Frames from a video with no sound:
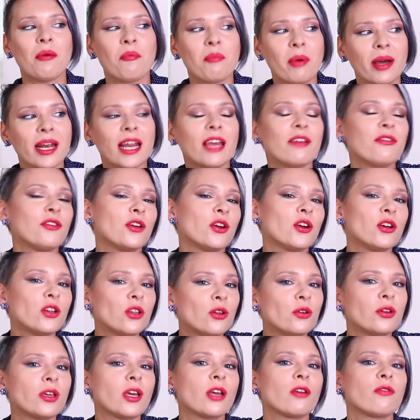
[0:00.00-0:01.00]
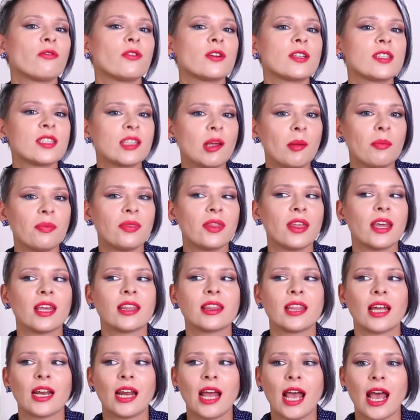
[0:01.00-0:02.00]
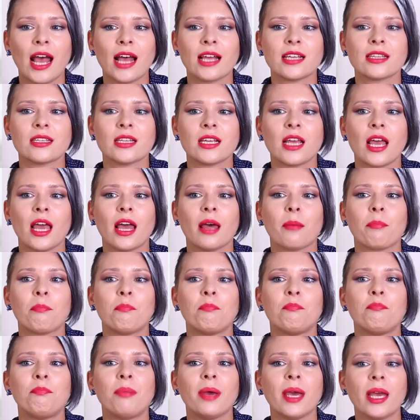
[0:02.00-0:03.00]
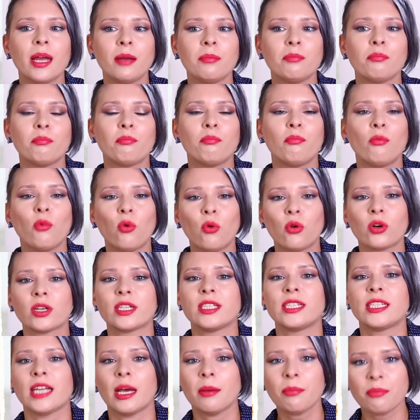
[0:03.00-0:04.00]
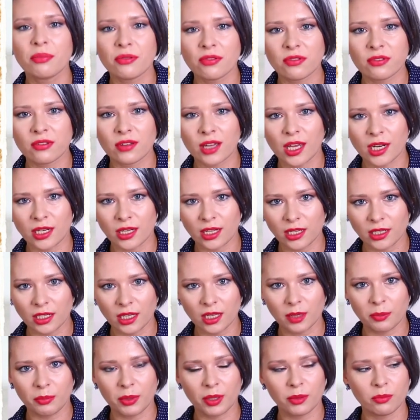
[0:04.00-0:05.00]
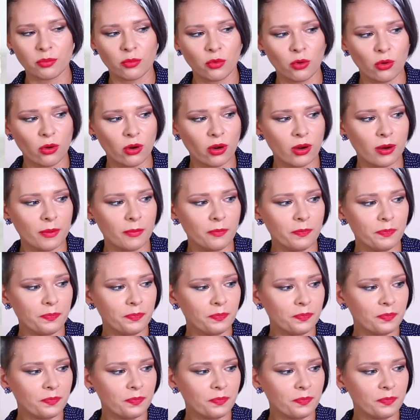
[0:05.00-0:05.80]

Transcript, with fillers: But if you're looking for something that has a bit more depth and a little bit more